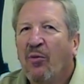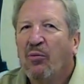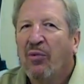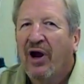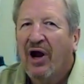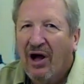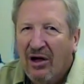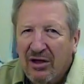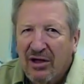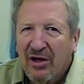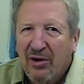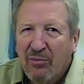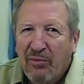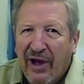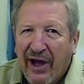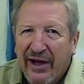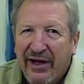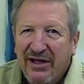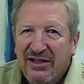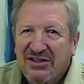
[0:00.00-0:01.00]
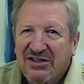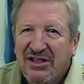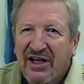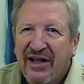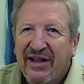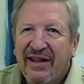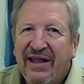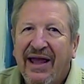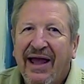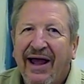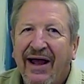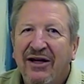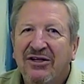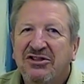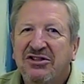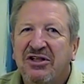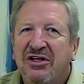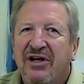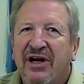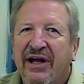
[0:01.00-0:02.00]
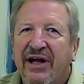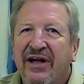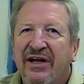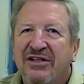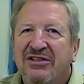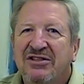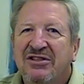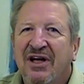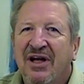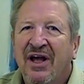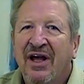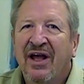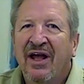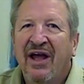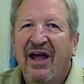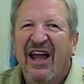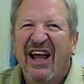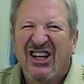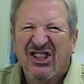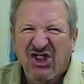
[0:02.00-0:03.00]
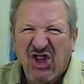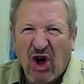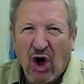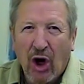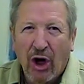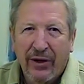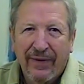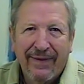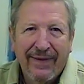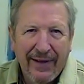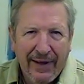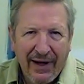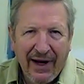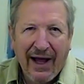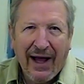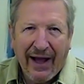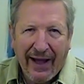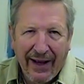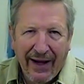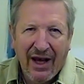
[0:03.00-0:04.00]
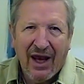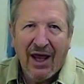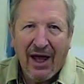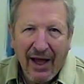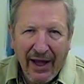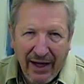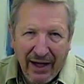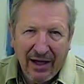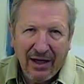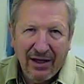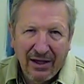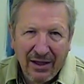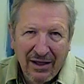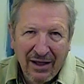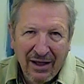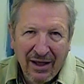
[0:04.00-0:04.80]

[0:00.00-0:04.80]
but I'll come back and say the answer is, it's art that I like.